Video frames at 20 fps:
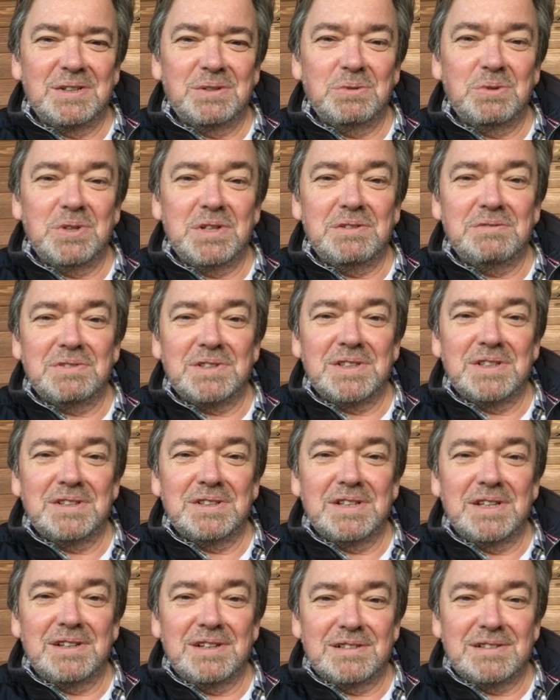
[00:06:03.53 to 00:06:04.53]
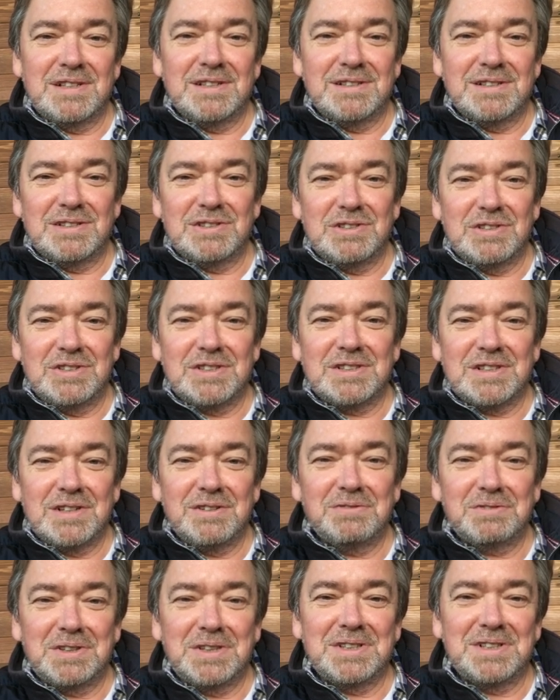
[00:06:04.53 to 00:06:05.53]
who even in the area that you're
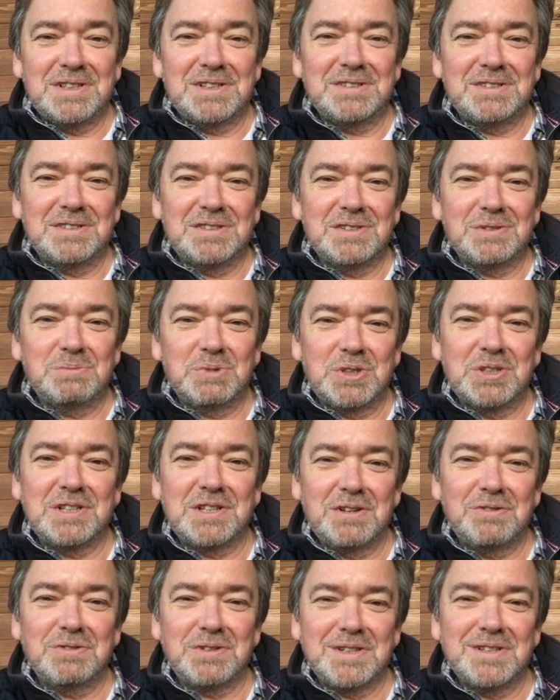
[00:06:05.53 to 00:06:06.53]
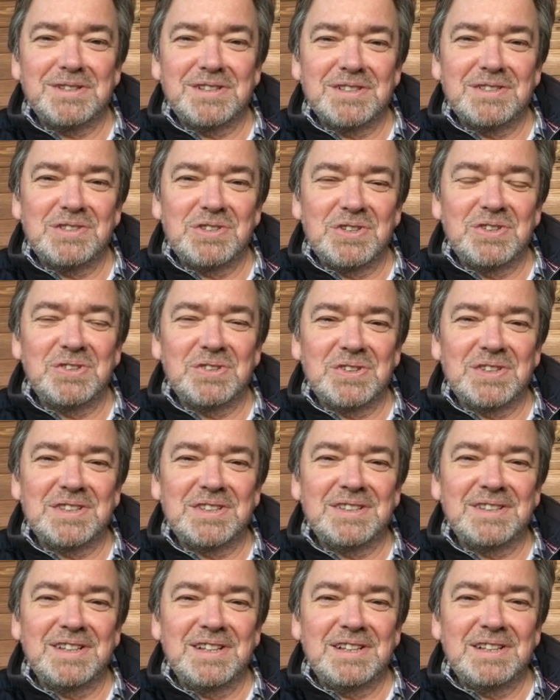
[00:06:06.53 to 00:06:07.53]
gifted in is more gifted than
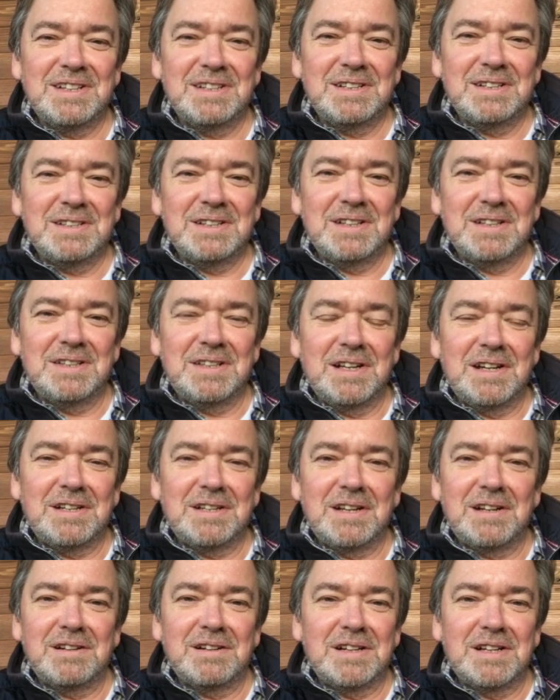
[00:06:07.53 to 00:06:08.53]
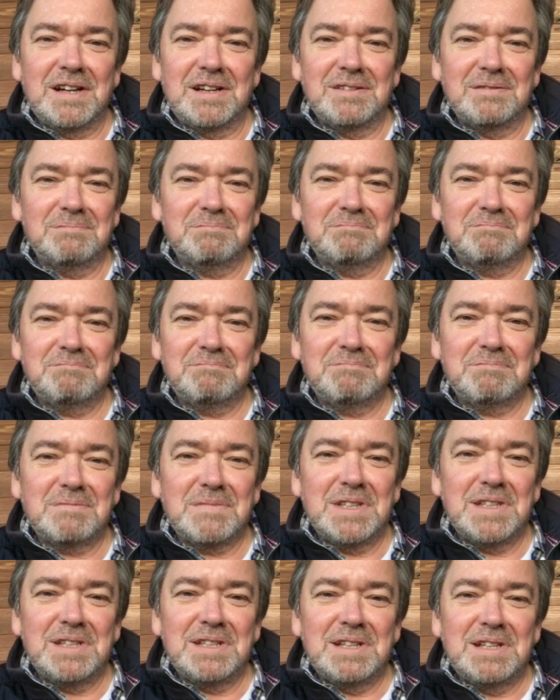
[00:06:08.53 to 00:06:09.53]
you in that area.
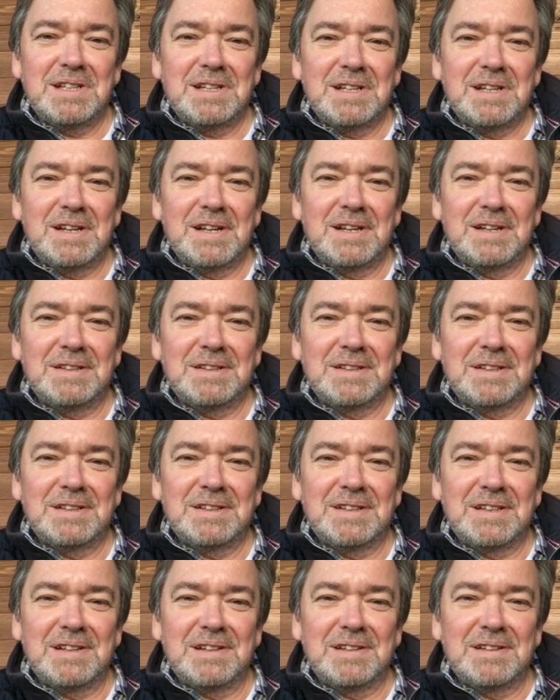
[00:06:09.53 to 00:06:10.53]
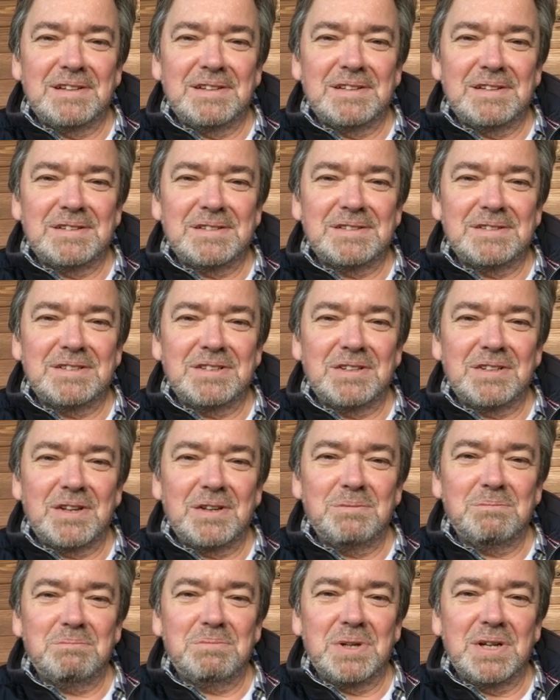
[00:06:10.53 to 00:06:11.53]
And to
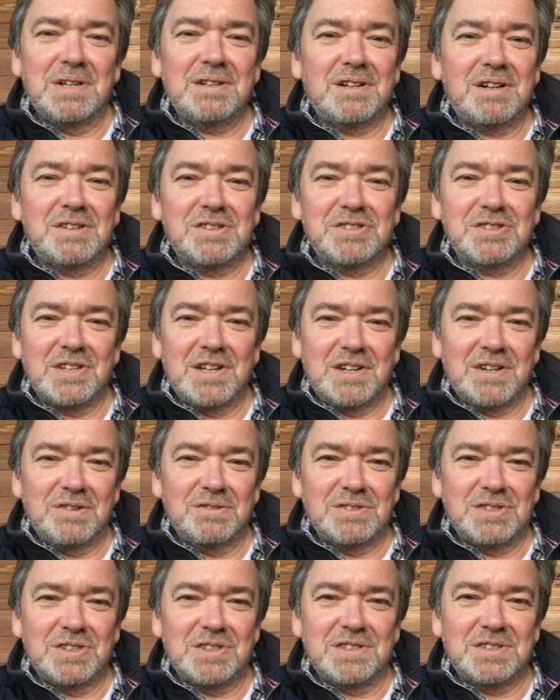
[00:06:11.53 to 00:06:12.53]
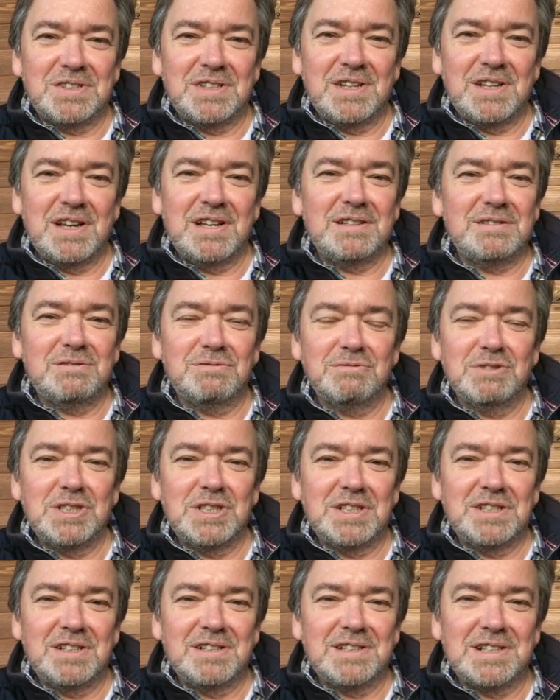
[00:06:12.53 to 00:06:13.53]
compare ourselves or to
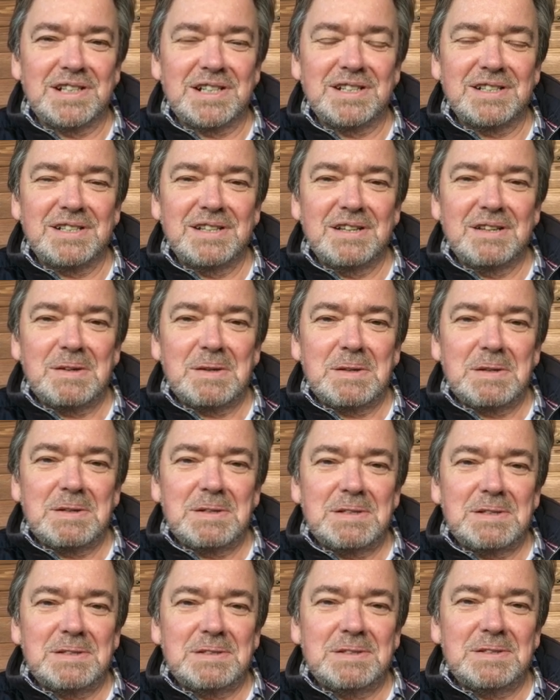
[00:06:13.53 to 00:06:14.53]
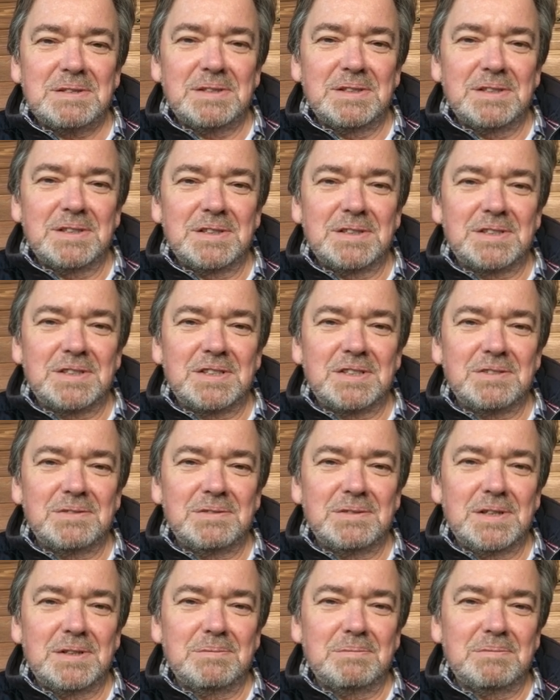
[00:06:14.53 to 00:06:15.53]
envy another or
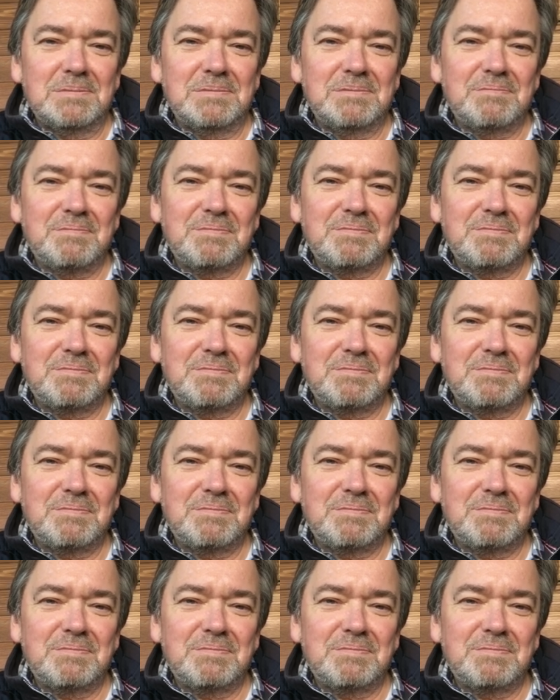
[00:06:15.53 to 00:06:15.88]
to